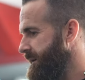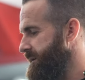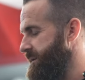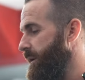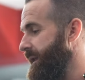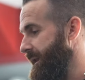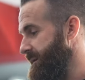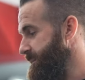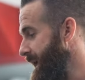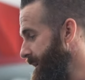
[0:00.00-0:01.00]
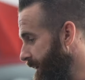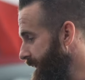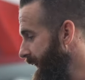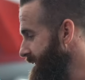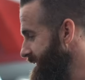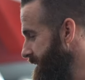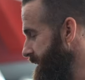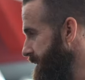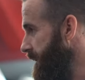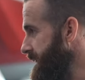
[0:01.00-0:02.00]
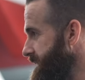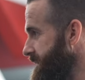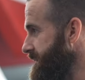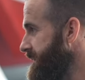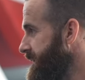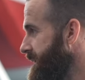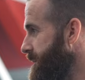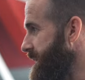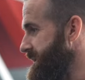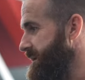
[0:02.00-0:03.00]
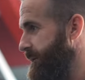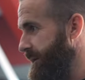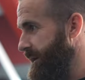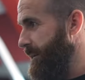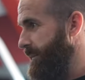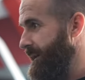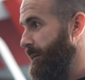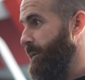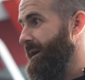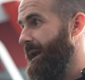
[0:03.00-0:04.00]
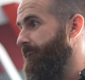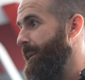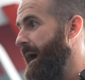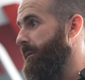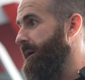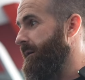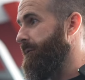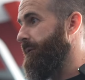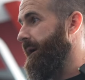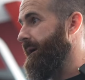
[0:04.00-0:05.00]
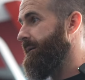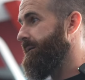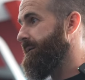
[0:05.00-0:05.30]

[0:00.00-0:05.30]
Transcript: So the only thing that was bad about that is then everything rusted because it filled up and then we didn't have power here for like